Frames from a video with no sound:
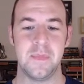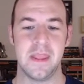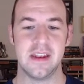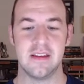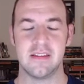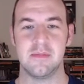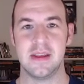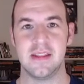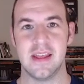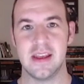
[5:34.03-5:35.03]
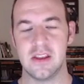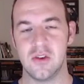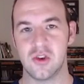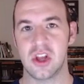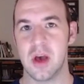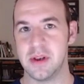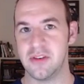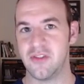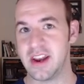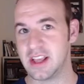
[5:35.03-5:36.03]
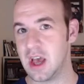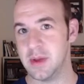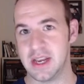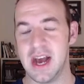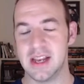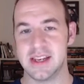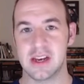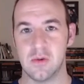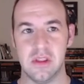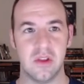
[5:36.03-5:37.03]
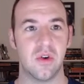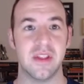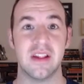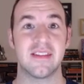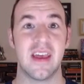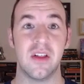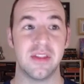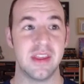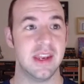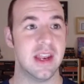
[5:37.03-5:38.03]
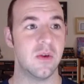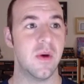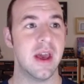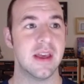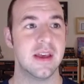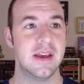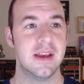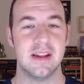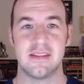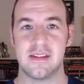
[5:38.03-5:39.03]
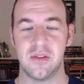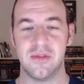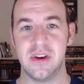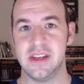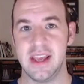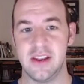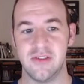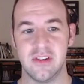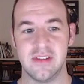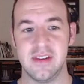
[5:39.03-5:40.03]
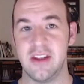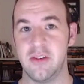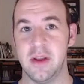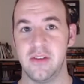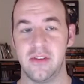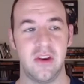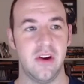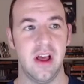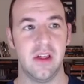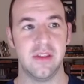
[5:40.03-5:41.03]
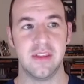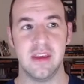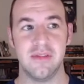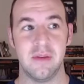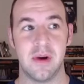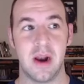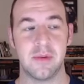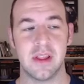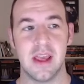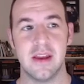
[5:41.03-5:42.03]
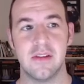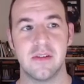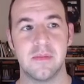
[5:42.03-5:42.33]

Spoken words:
it doesn't mean that you should try to come in contact with it or that it's healthy in any way. It's still very dangerous and detrimental to your health if improperly handled.